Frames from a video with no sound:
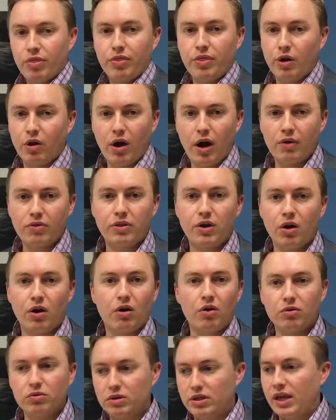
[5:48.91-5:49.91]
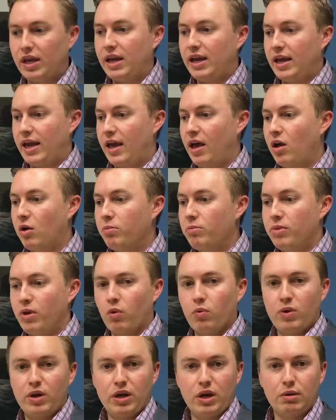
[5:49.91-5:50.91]
They're out there getting help. They're
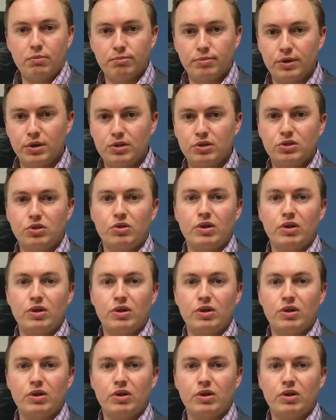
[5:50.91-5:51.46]
reading books.